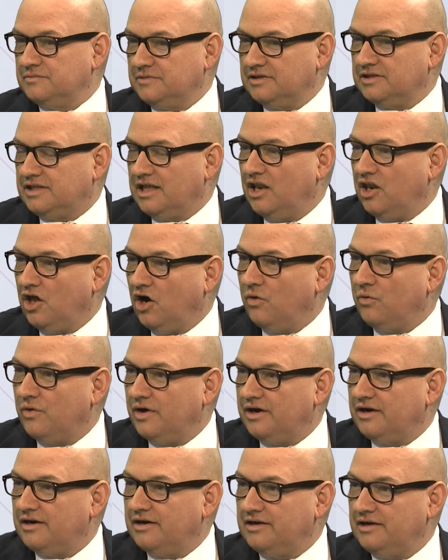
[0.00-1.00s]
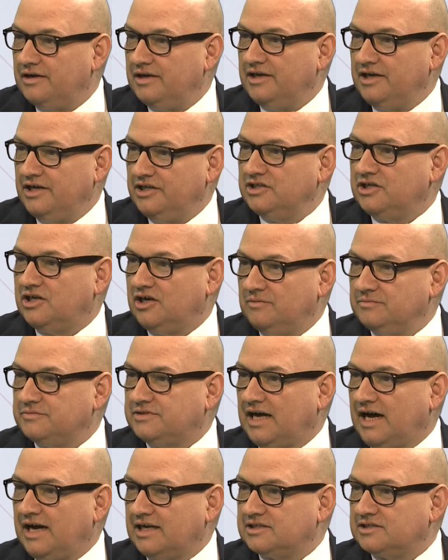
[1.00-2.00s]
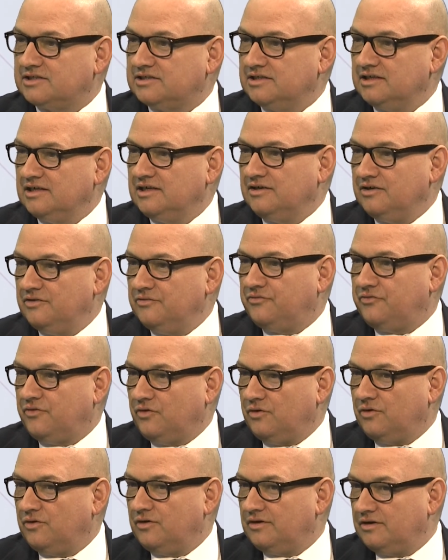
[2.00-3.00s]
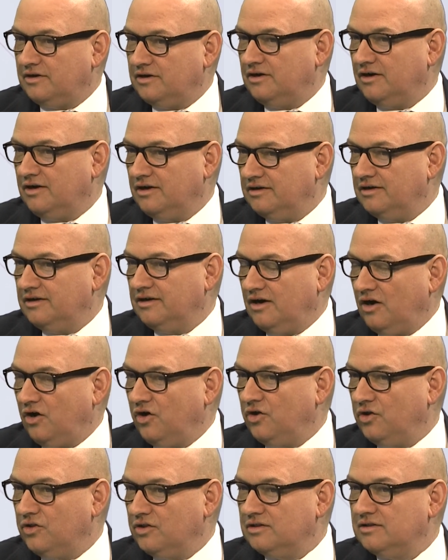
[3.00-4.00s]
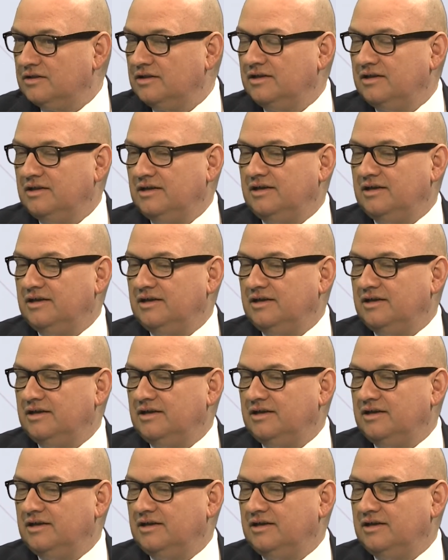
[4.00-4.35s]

the lower income tax for all